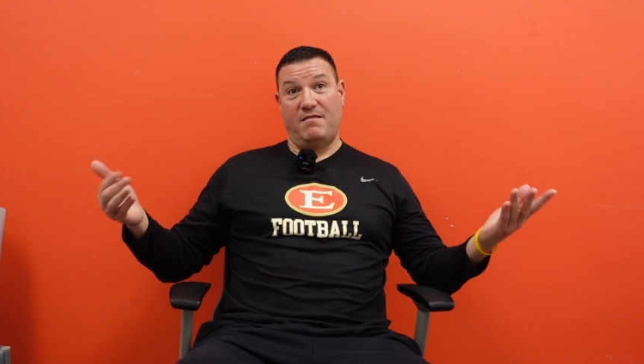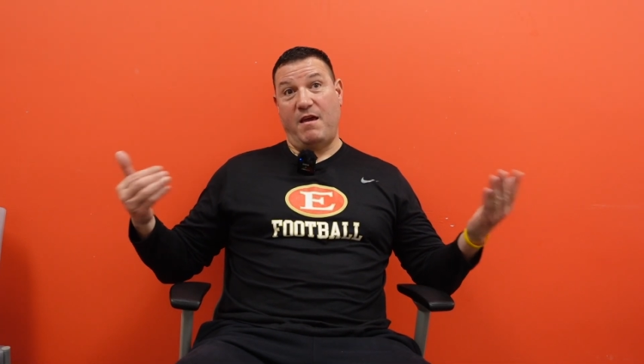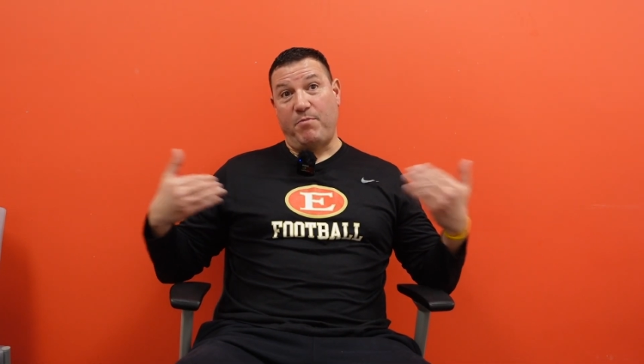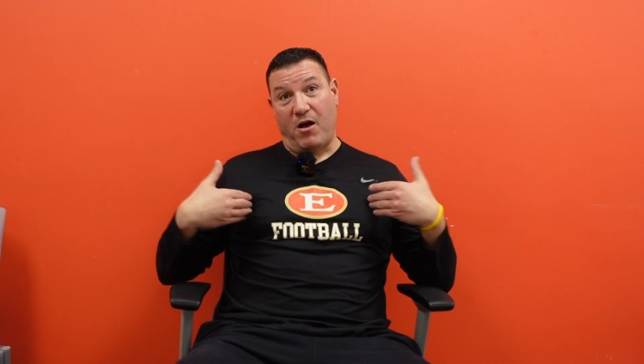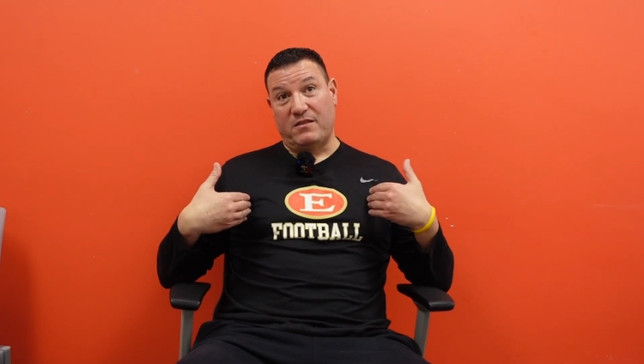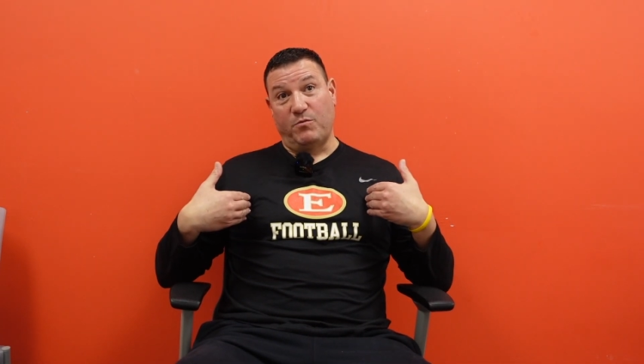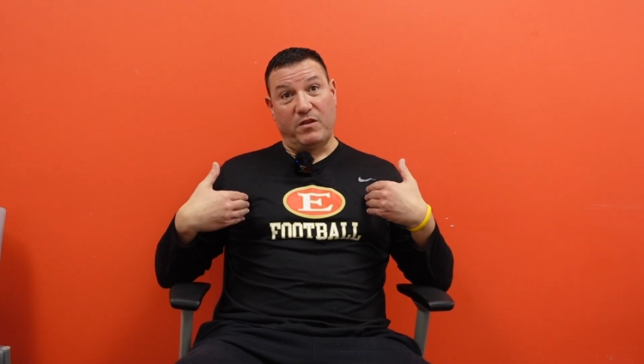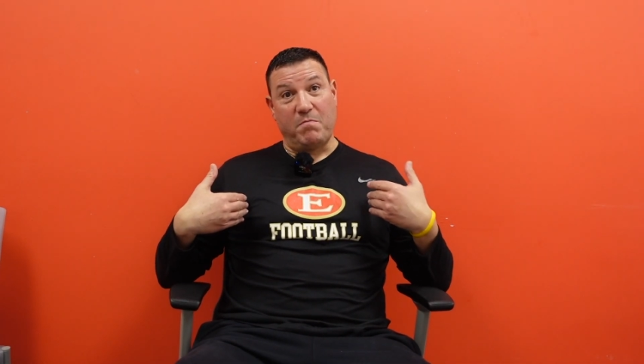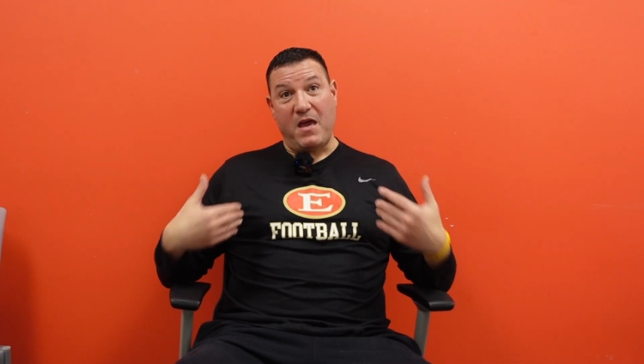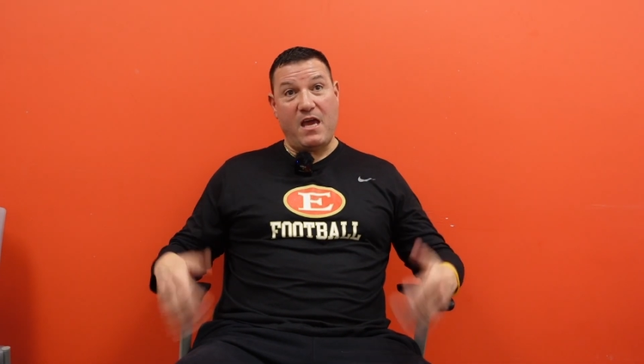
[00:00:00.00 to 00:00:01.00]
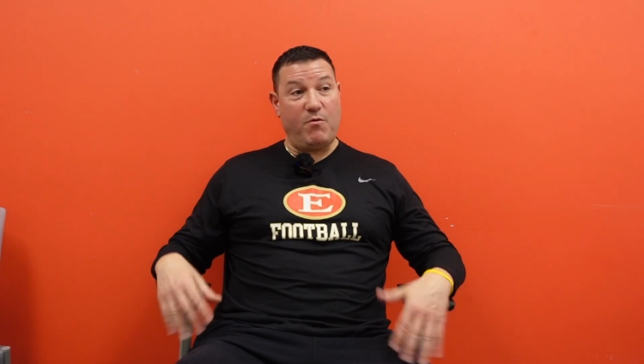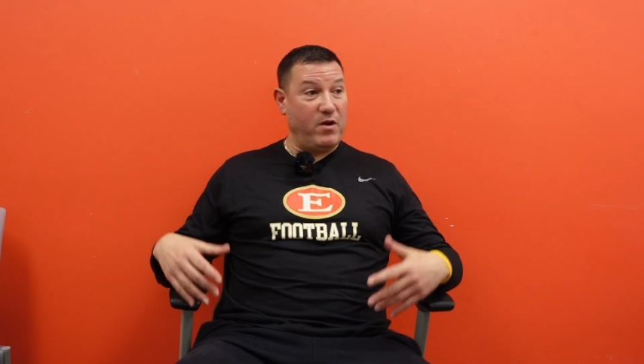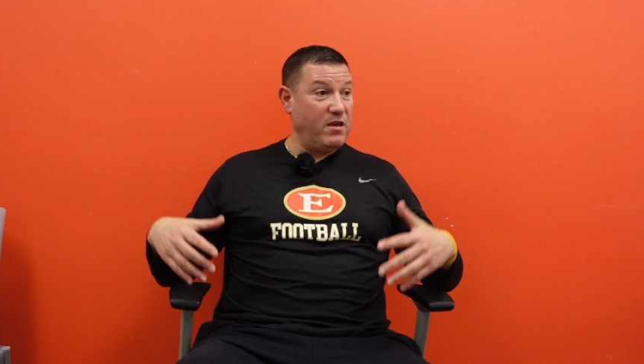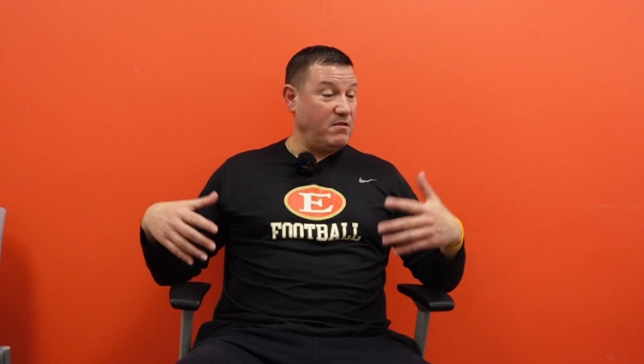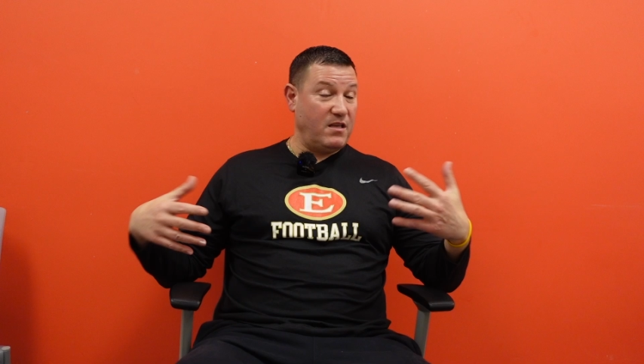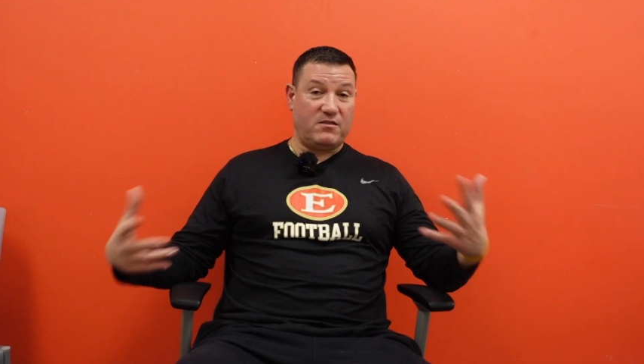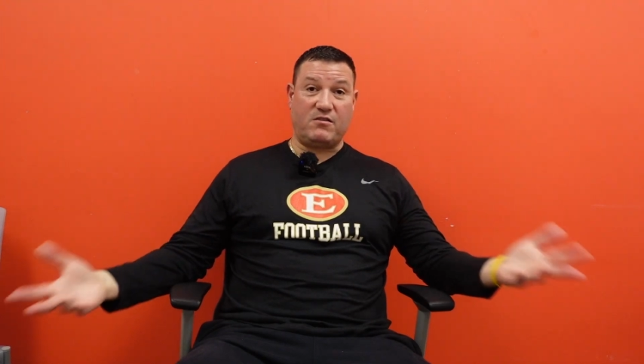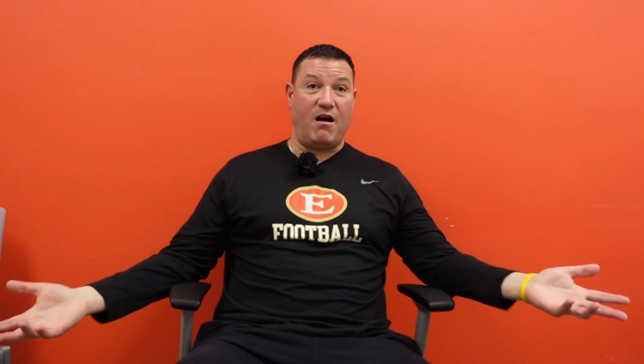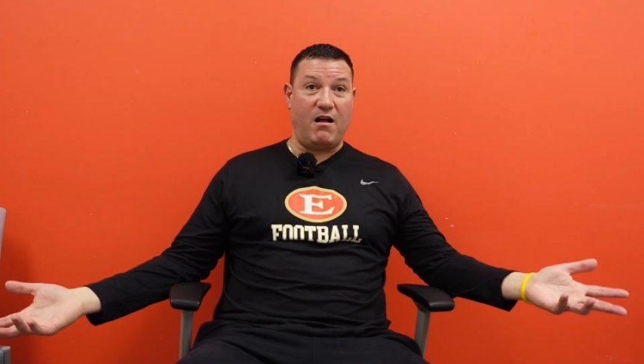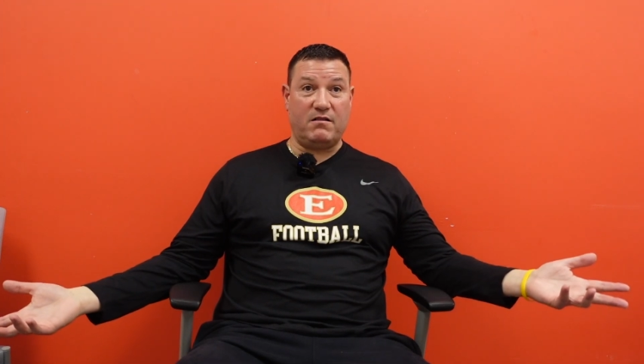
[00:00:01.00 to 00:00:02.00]
They bonded with me. We
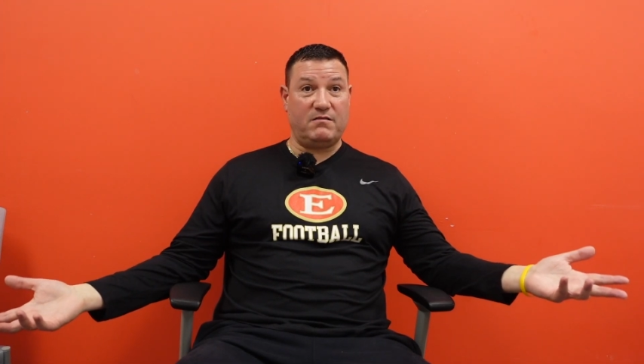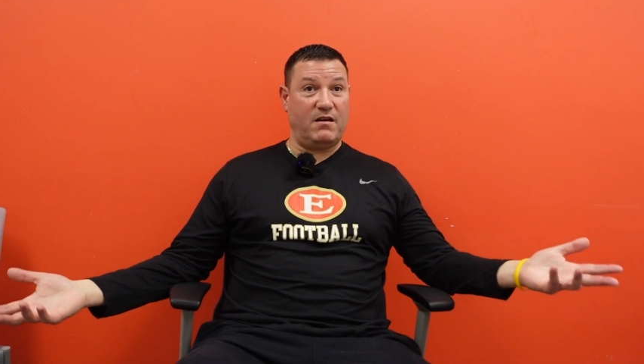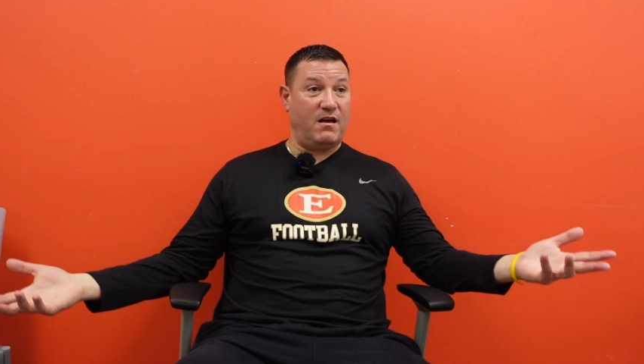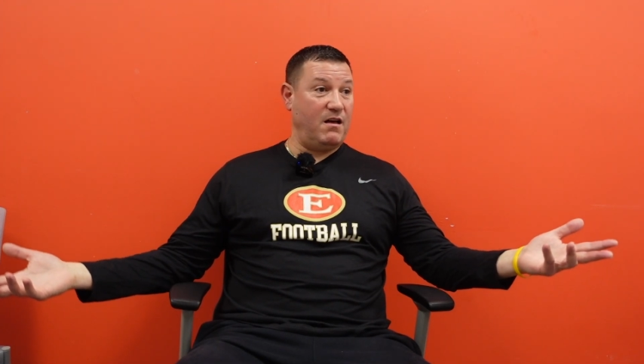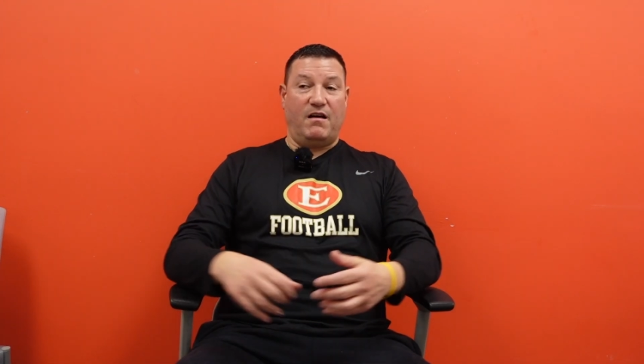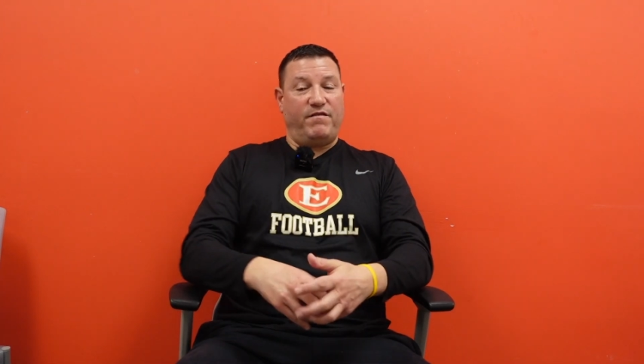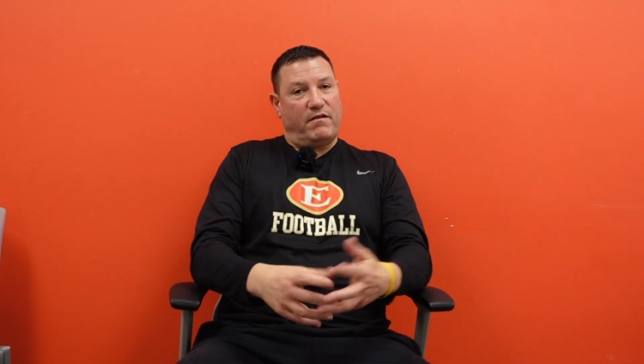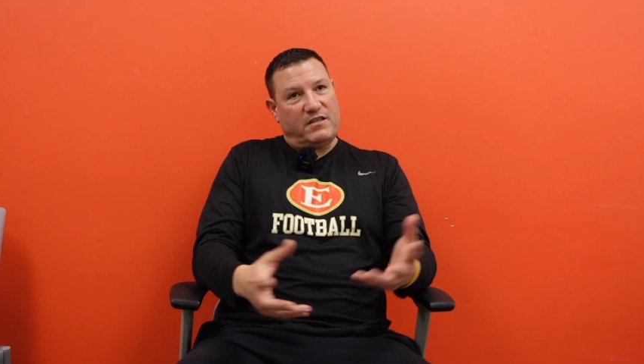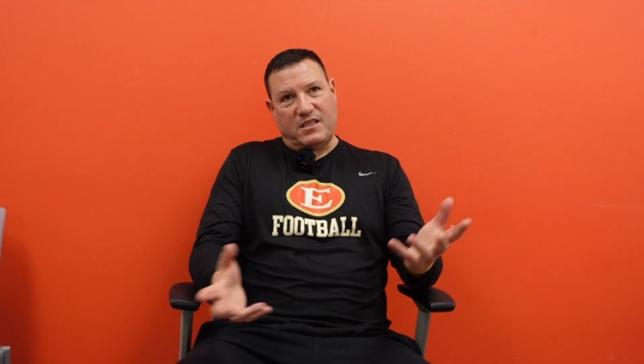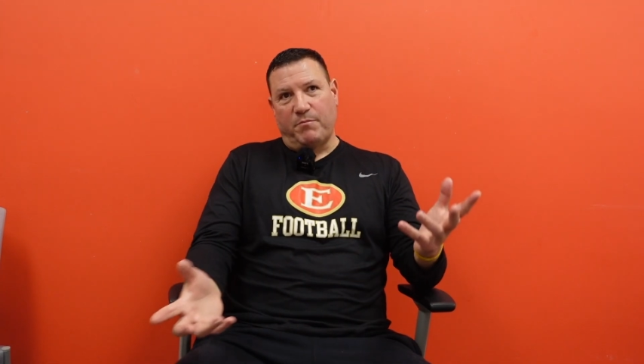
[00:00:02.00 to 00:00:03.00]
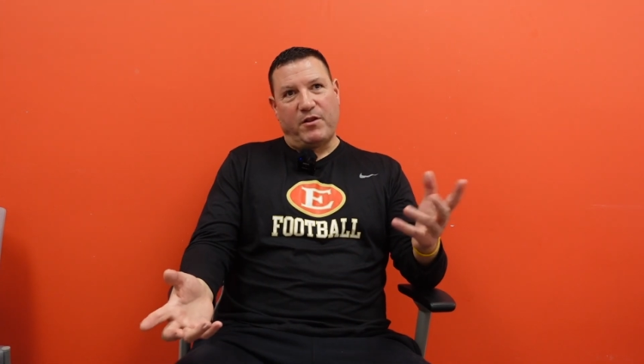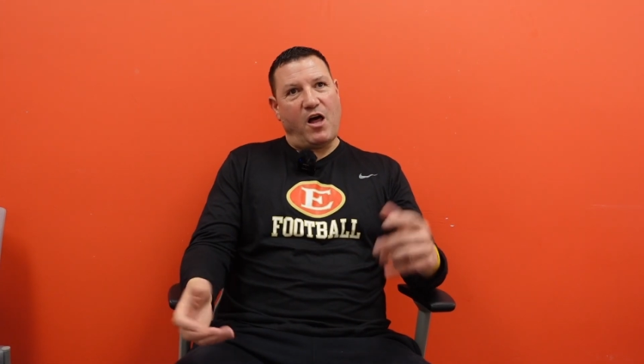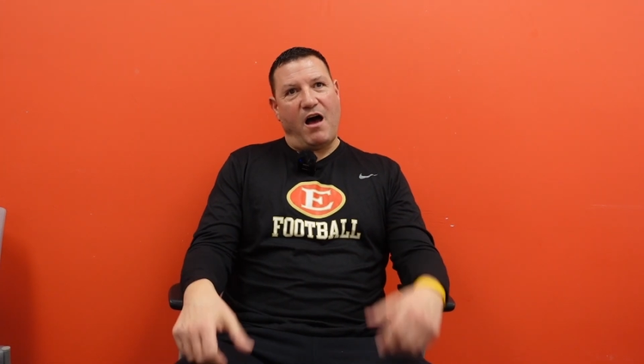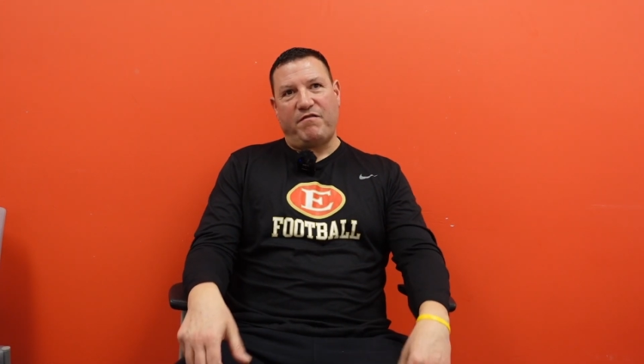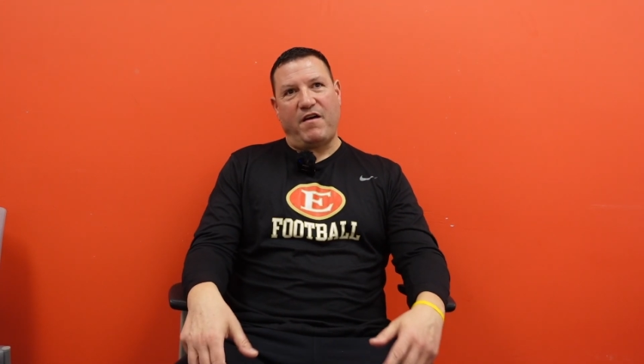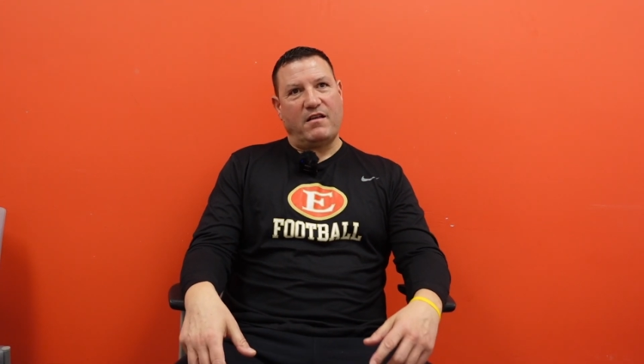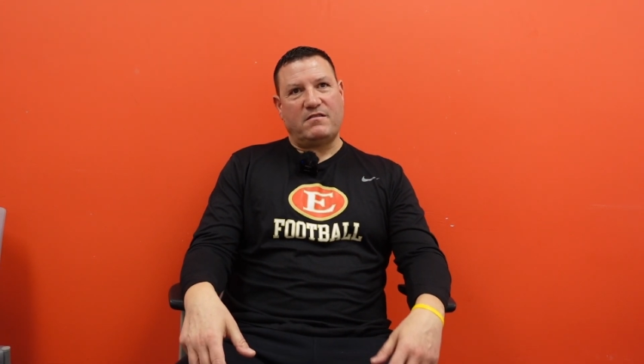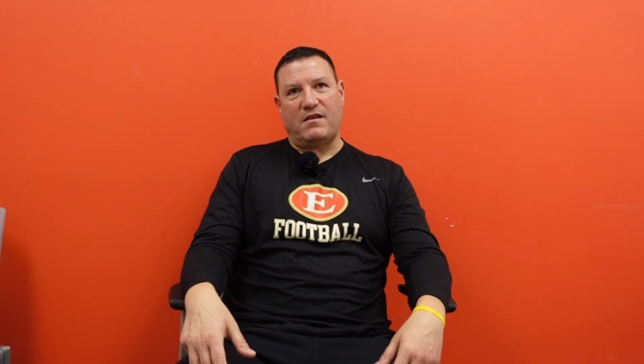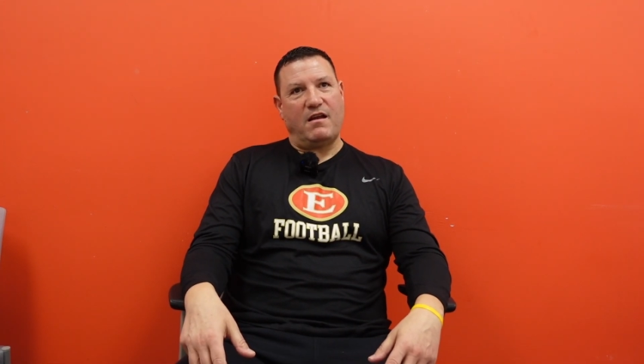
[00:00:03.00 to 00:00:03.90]
installed a very simple offense,